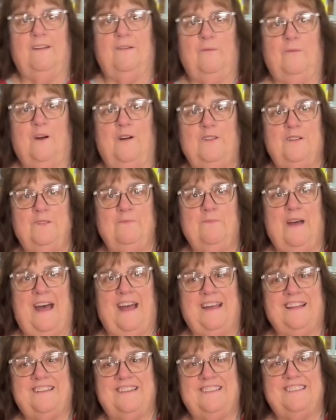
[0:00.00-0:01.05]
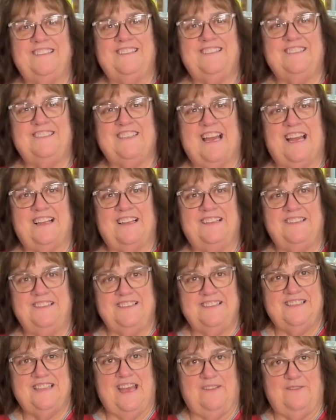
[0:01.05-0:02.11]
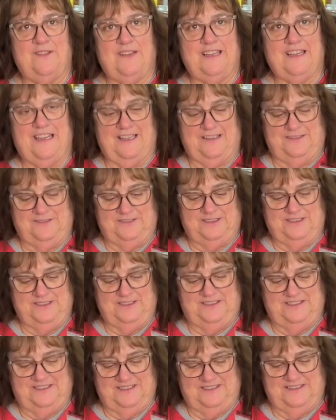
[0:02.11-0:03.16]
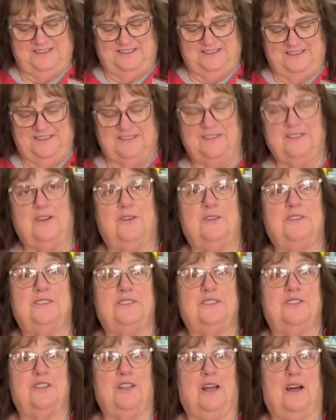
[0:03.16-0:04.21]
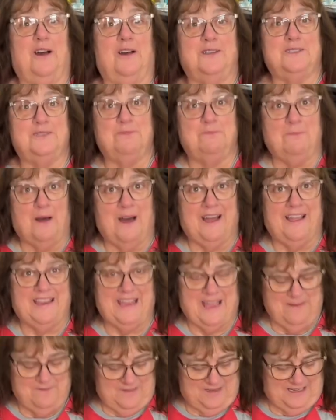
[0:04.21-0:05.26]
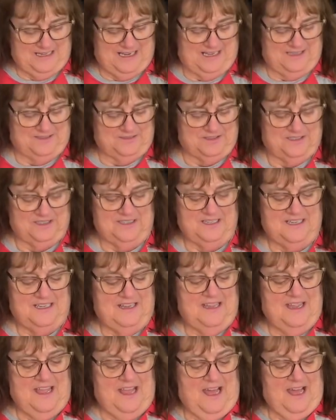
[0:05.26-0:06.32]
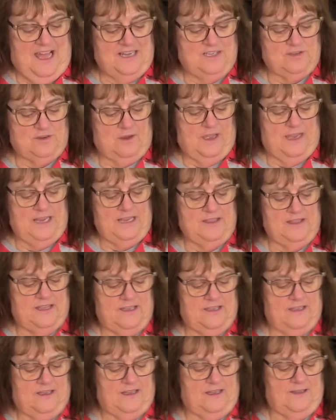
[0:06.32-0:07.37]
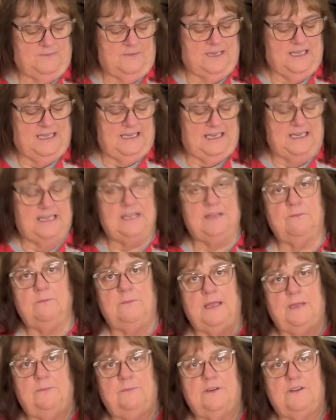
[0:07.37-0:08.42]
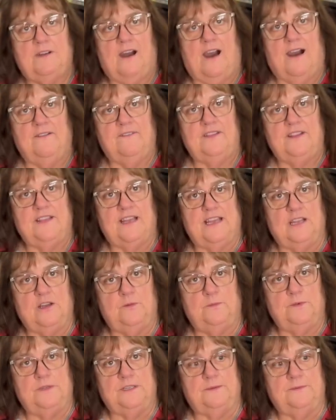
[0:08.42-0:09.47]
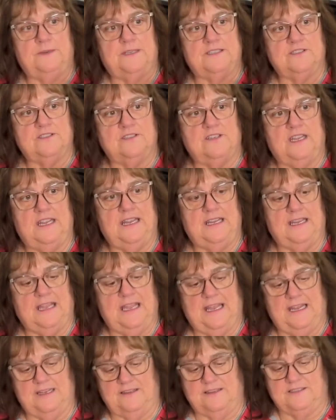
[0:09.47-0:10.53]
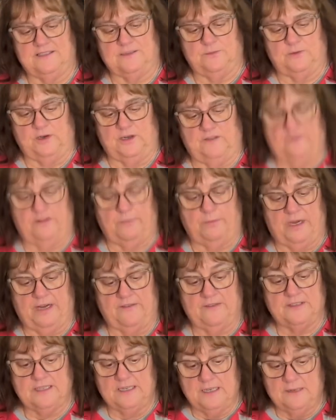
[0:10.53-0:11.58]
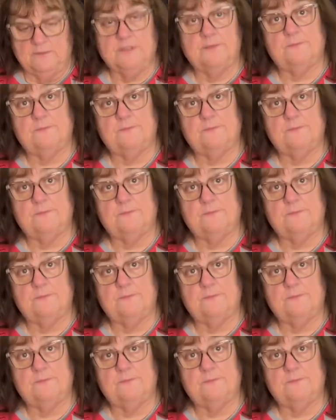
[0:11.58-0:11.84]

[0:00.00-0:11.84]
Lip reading: Welcome back to Jaclyn's advent calendar. No, it's her vlog. It's my advent calendar. I tried the Canadian maple coffee that I opened up yesterday, and I had it this morning for breakfast, and it was